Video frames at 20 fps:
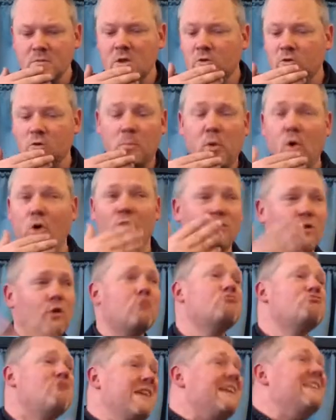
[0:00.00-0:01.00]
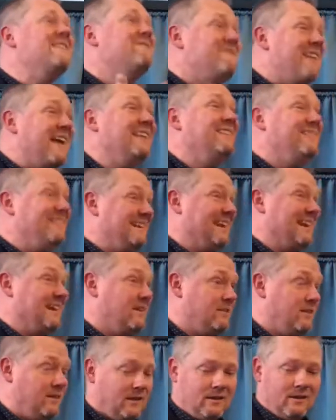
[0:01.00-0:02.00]
So Paul's not reinventing
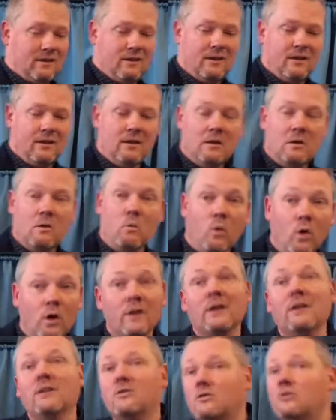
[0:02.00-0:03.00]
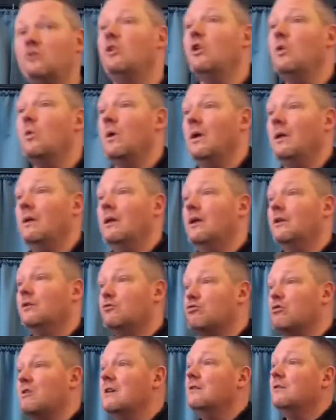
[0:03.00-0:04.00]
anything. What he's doing is
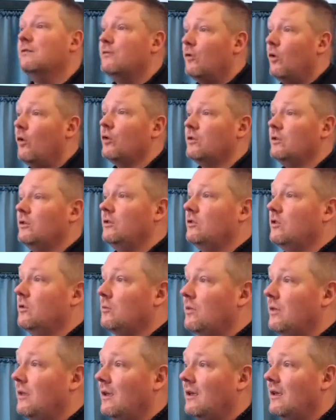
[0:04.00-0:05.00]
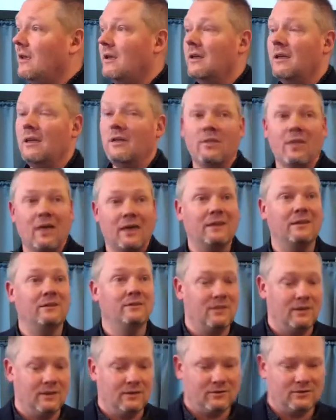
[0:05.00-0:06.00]
reinforcing something that
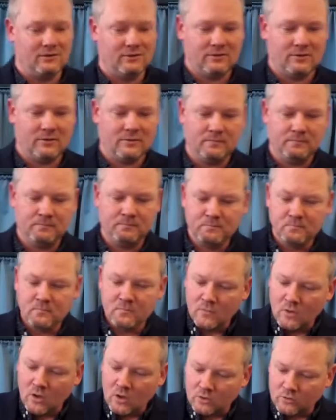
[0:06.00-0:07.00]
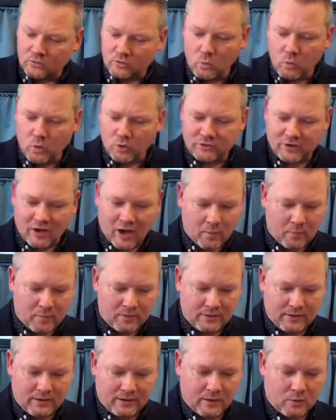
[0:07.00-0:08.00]
exists. So what's
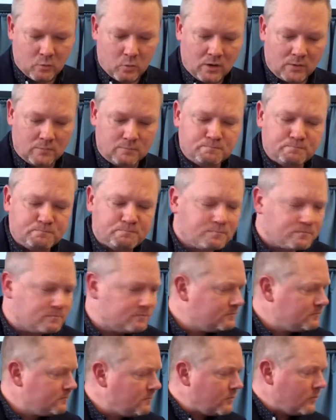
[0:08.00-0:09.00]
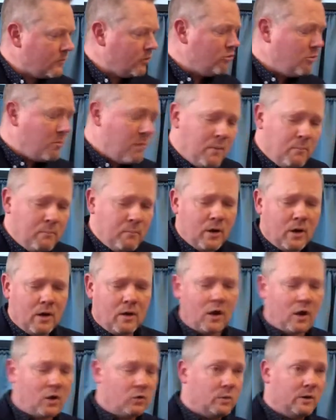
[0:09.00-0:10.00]
happening here? Well,
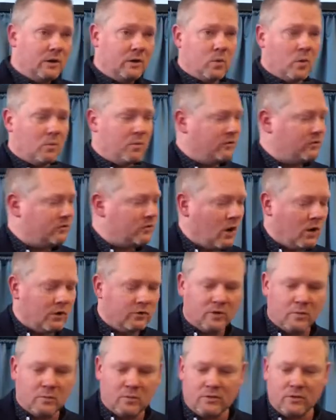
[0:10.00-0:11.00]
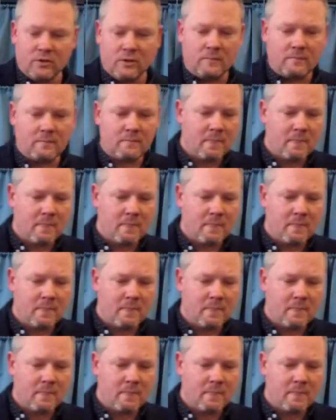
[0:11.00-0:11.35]
remember when we started Timothy.